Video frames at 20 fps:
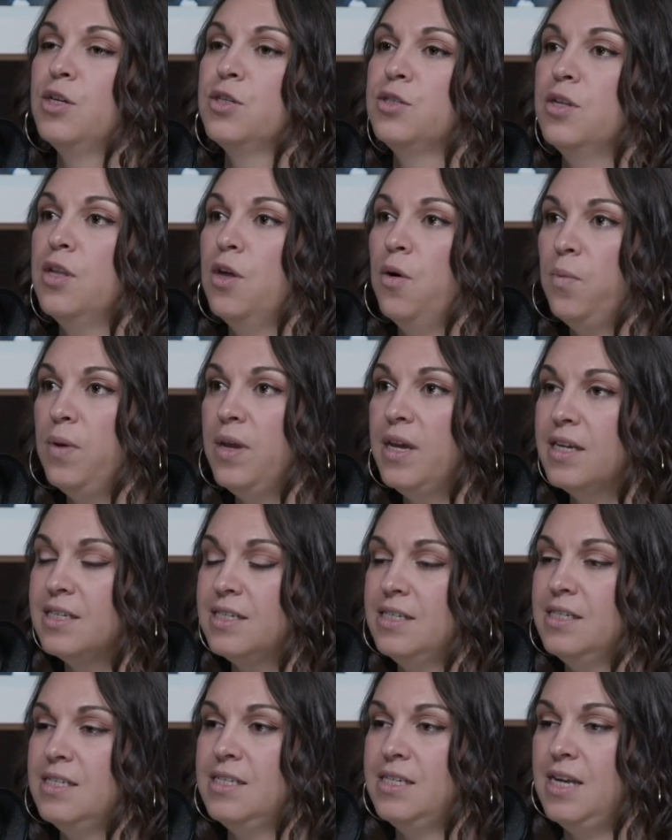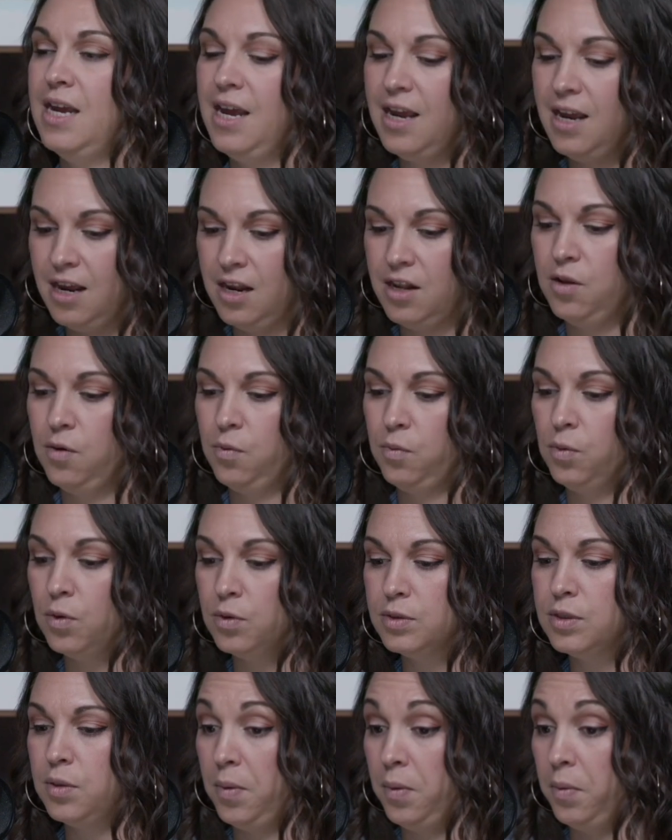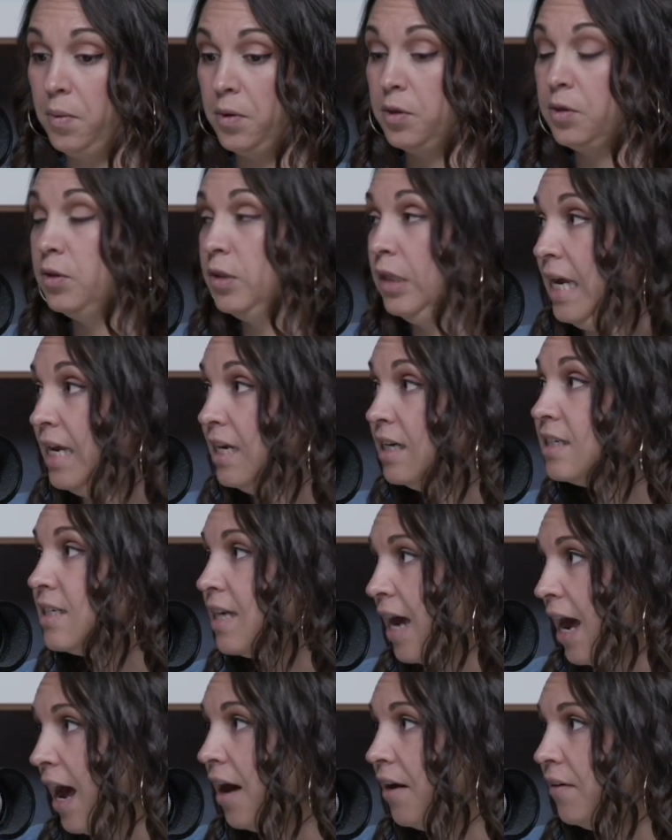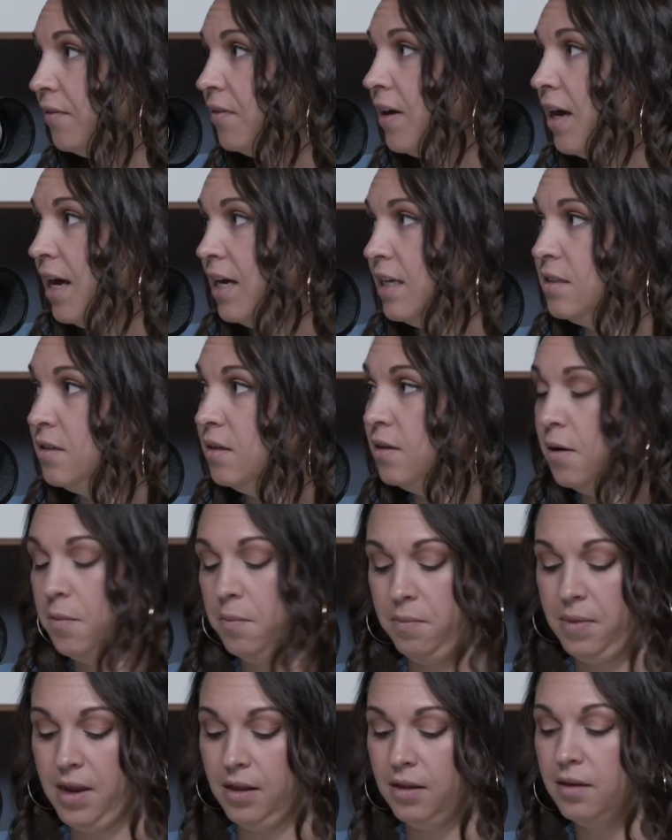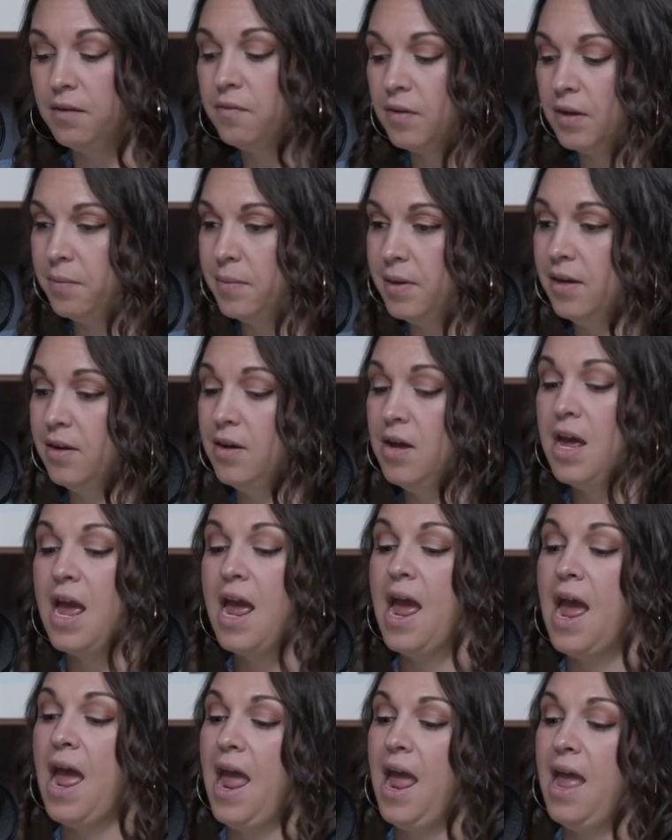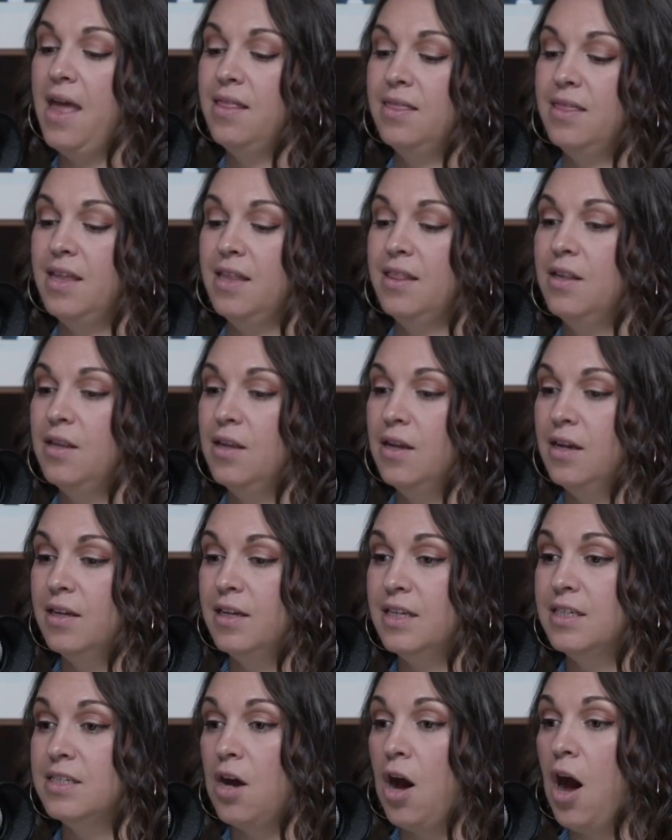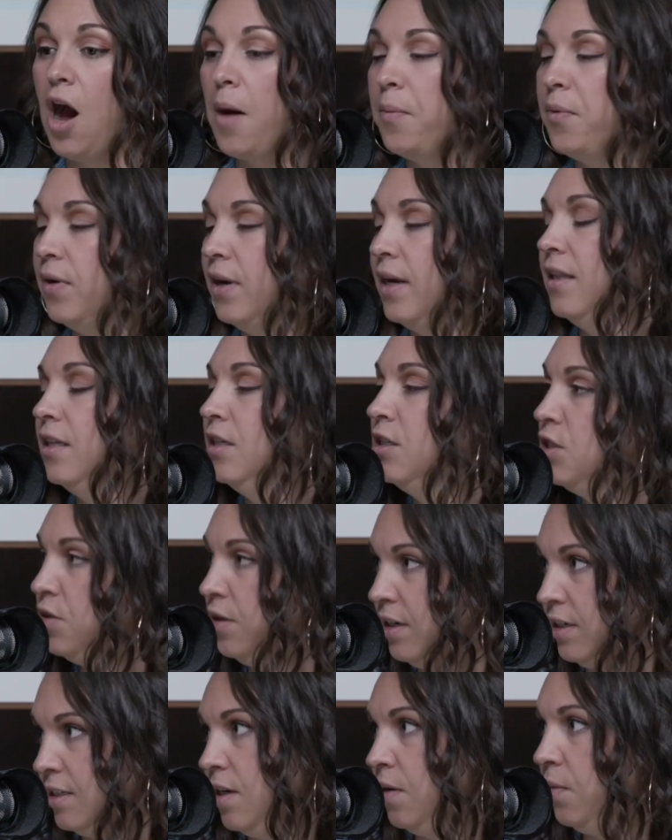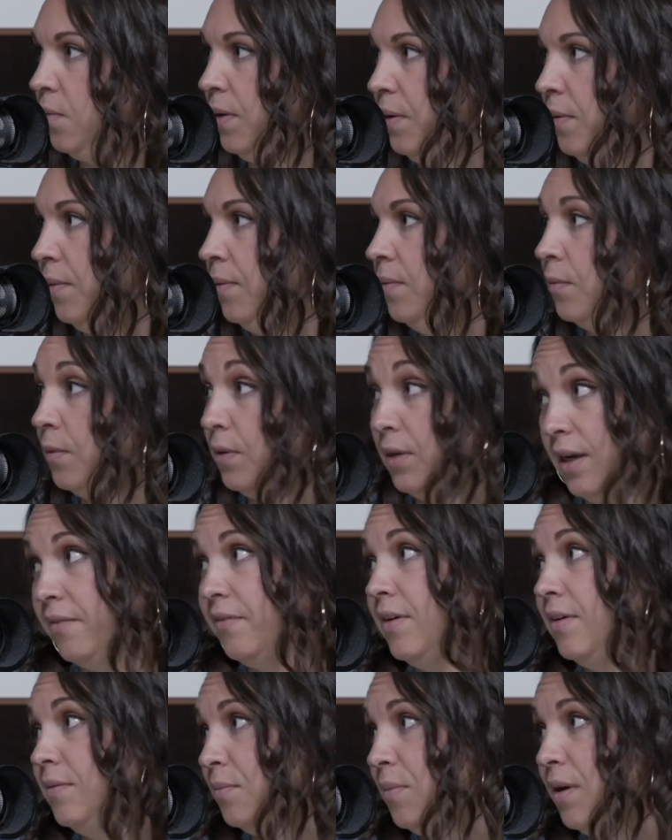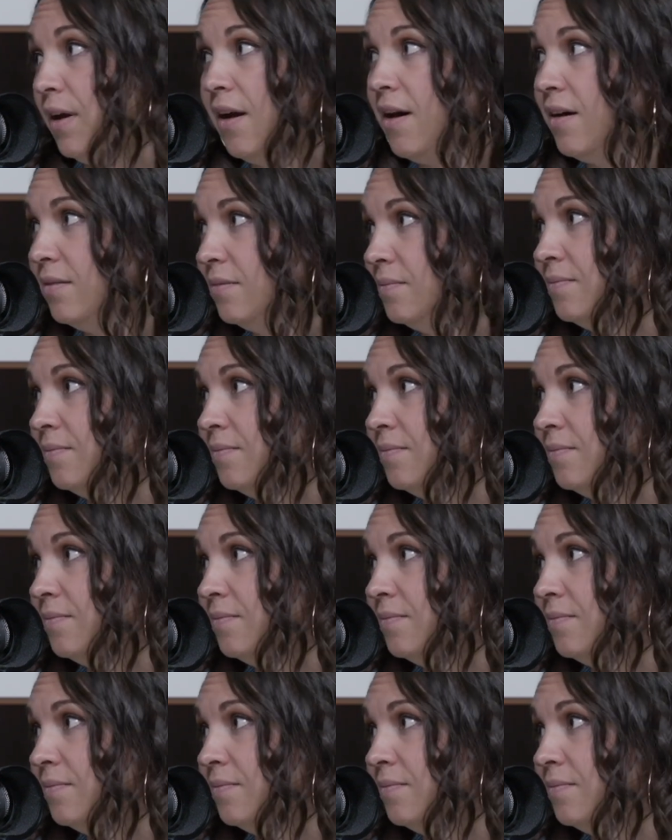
so that we get to stay in the roles that we were created to have as male and female, and then get to operate in the strengths that we were given by God.